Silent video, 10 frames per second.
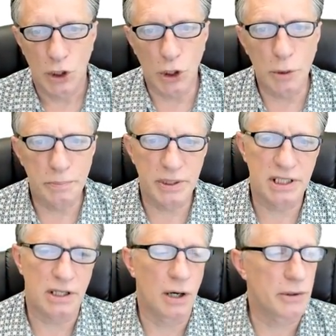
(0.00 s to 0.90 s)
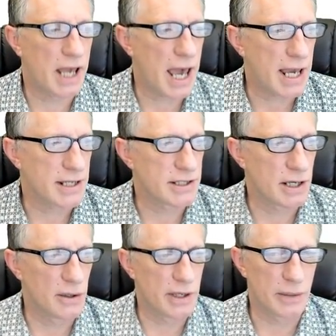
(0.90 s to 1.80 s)
Oops, okay,
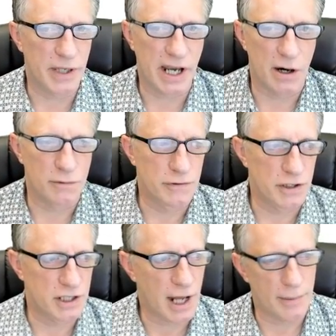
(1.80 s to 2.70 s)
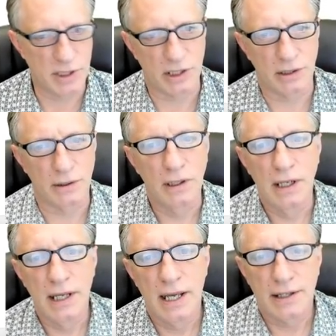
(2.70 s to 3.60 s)
so here we go, first obstacle.
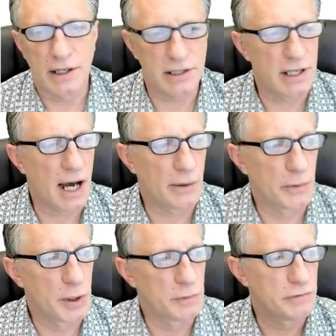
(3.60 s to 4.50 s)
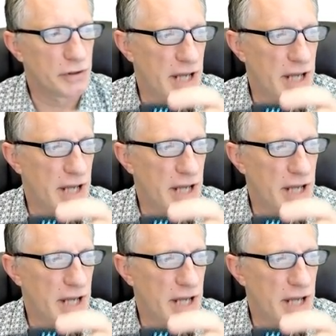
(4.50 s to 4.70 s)
There's not room for